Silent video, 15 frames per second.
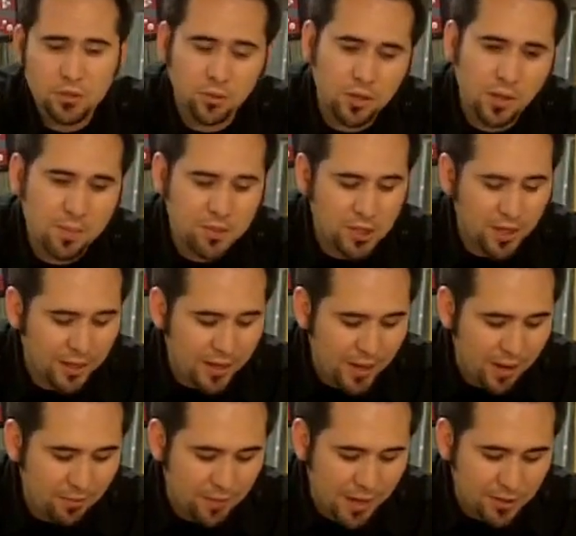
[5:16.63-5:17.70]
So come and check it
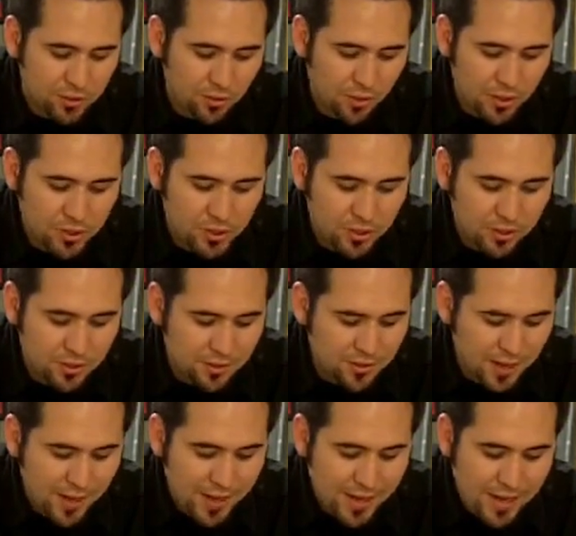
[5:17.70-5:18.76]
out, ask questions,